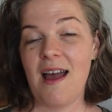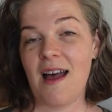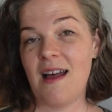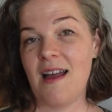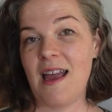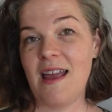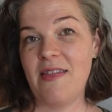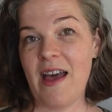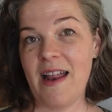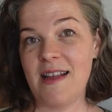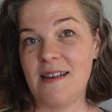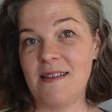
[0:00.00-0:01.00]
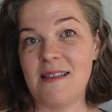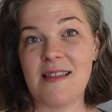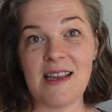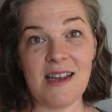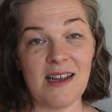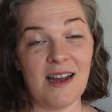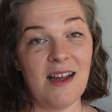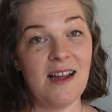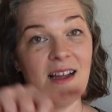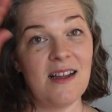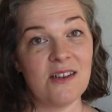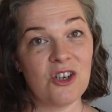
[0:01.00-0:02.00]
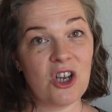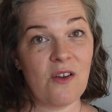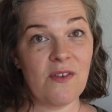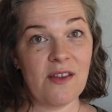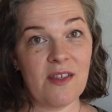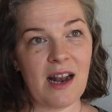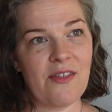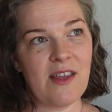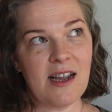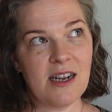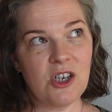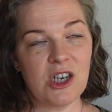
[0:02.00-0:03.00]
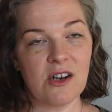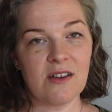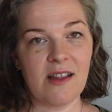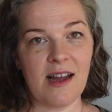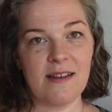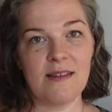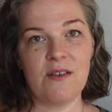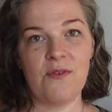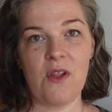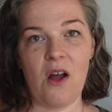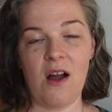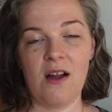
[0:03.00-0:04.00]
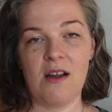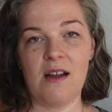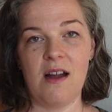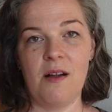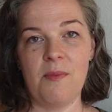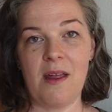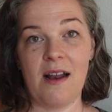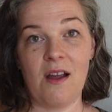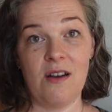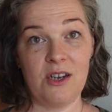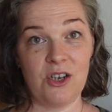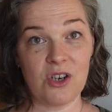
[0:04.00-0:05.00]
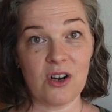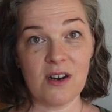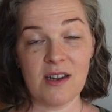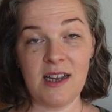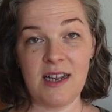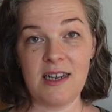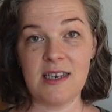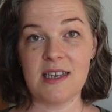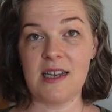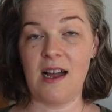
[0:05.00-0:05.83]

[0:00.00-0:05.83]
Uh, and that is the shelving that I think I shared last vlog um, that I got at Target,